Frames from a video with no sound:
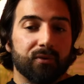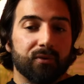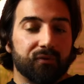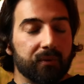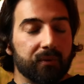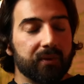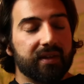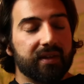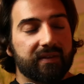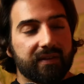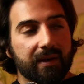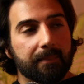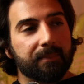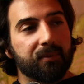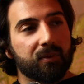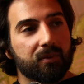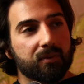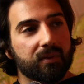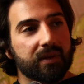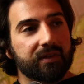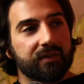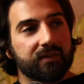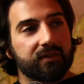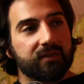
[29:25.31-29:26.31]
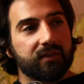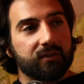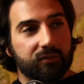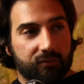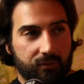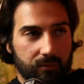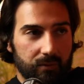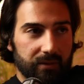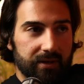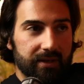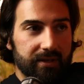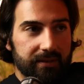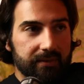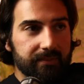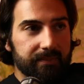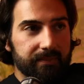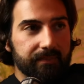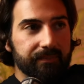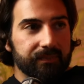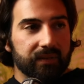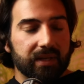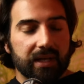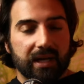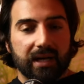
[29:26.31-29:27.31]
before the temple was destroyed
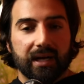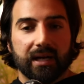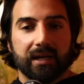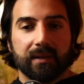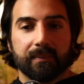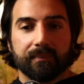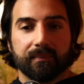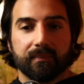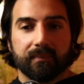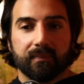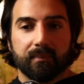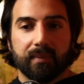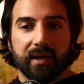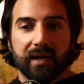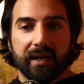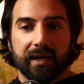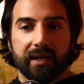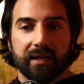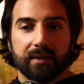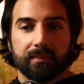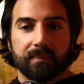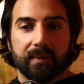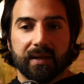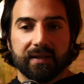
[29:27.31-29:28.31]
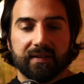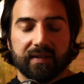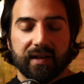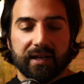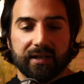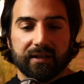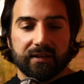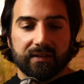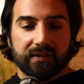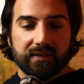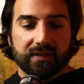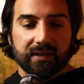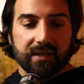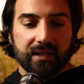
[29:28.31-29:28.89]
um, by by Titus